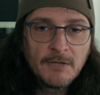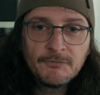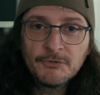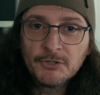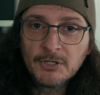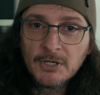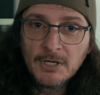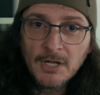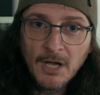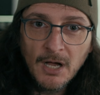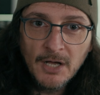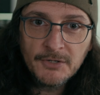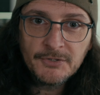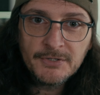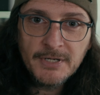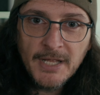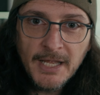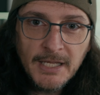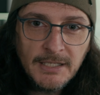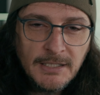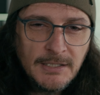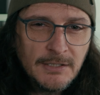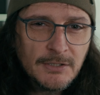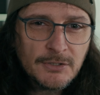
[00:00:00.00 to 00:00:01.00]
If you're in
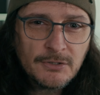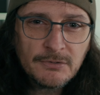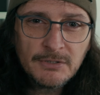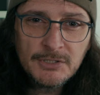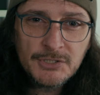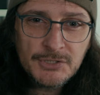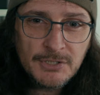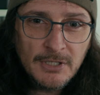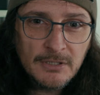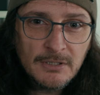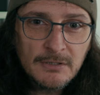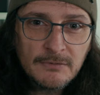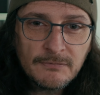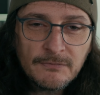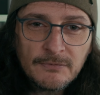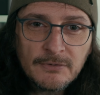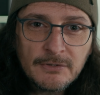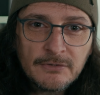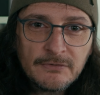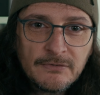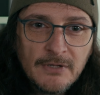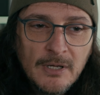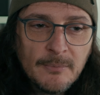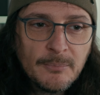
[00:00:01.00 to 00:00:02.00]
180 degree shutter,
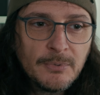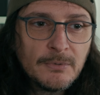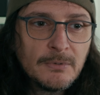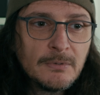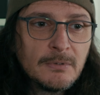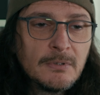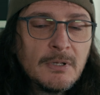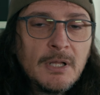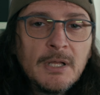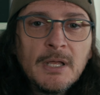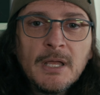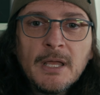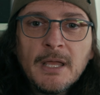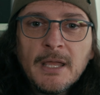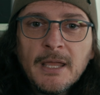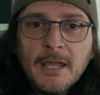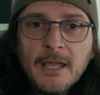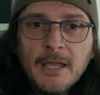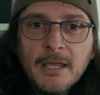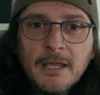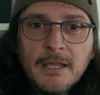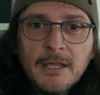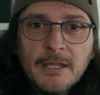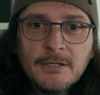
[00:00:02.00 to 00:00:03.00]
for example,
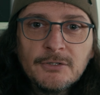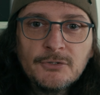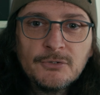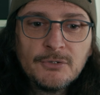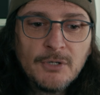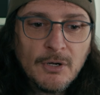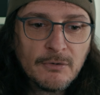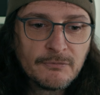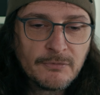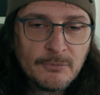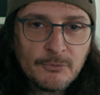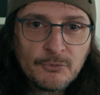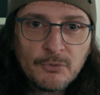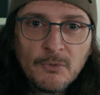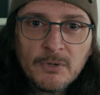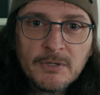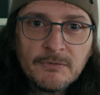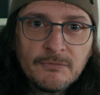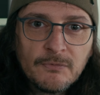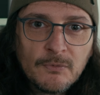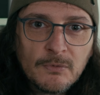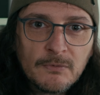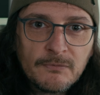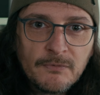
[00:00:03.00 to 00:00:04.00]
and you go from
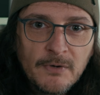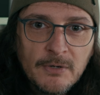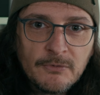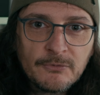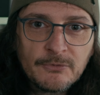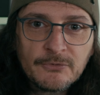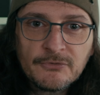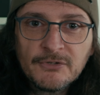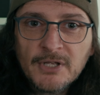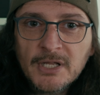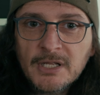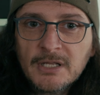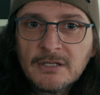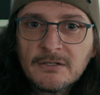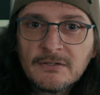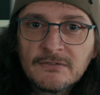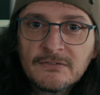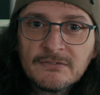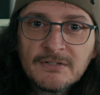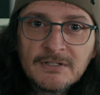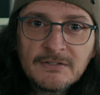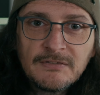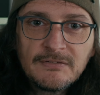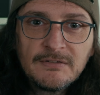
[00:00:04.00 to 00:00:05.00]
24 frames per second
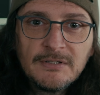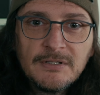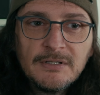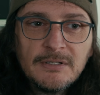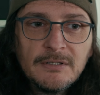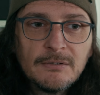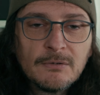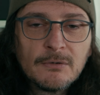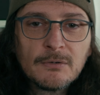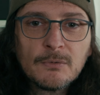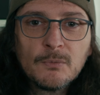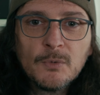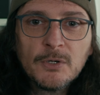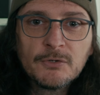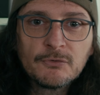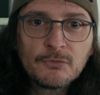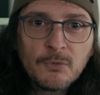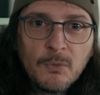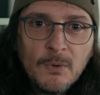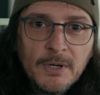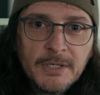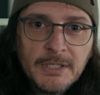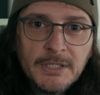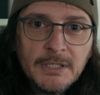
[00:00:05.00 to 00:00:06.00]
to 60 or to
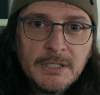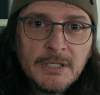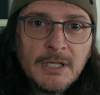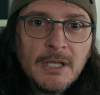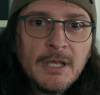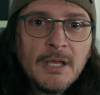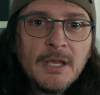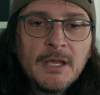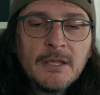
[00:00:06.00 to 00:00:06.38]
120,